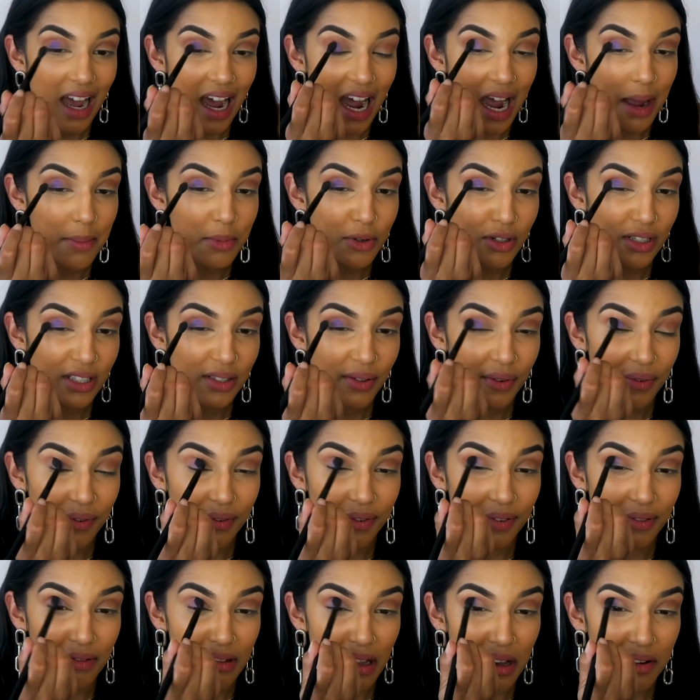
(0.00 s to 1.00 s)
I'm just
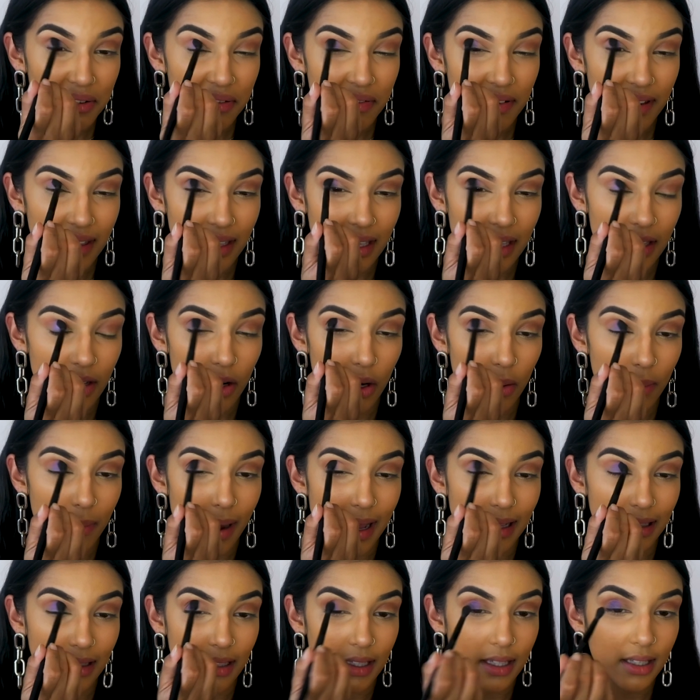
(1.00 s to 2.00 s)
fluffing it on
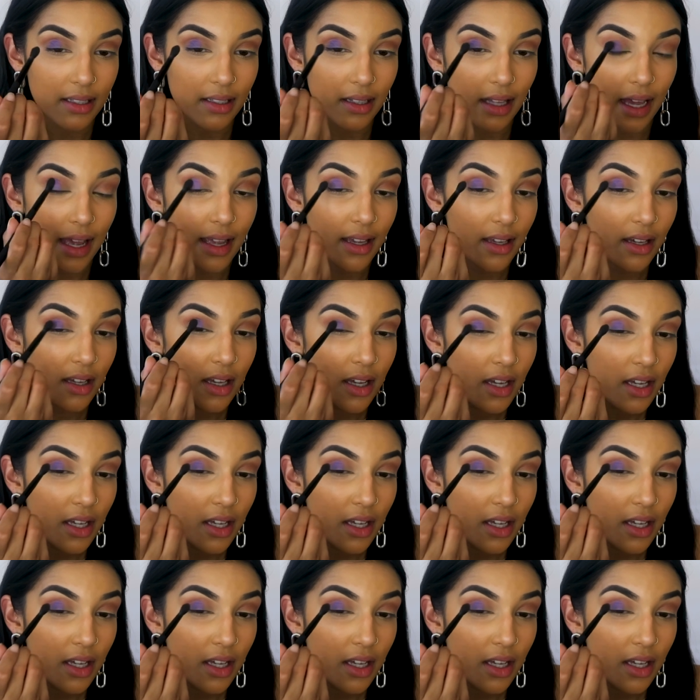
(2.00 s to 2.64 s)
my lid, like